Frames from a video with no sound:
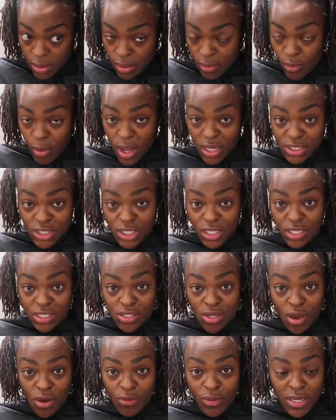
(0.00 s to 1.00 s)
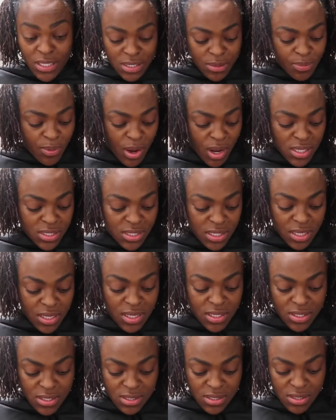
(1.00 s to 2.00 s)
Washing is always a
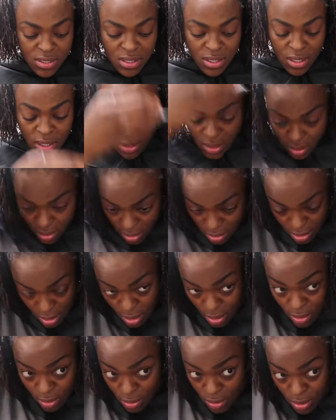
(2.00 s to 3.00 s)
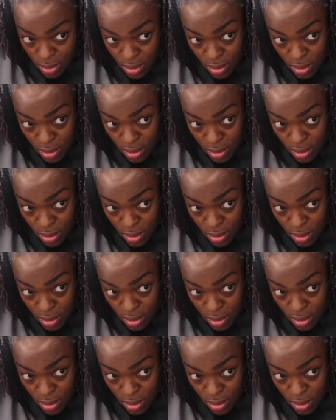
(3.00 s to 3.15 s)
process, you know.